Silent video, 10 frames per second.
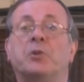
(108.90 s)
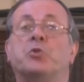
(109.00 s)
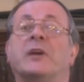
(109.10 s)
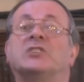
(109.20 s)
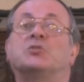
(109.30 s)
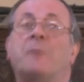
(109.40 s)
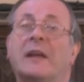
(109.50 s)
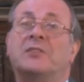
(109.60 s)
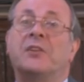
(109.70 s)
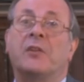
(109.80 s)
but to
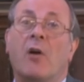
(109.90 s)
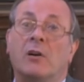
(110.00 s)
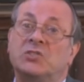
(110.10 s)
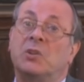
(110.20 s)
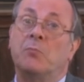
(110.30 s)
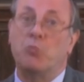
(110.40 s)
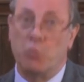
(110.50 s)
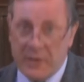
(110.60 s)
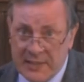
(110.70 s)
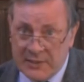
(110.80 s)
expect that there are
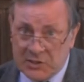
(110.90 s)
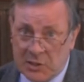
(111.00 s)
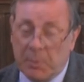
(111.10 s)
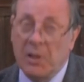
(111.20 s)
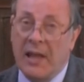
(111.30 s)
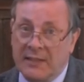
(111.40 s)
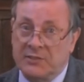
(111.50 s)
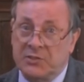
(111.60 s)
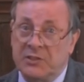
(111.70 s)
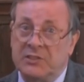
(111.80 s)
some reasonable
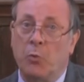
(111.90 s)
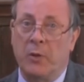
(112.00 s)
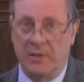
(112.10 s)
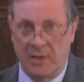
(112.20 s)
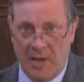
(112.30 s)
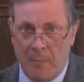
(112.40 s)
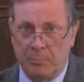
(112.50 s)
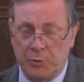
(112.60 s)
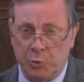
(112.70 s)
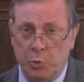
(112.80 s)
answers that we can
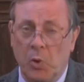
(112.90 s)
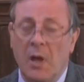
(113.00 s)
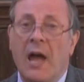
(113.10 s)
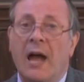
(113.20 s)
come to,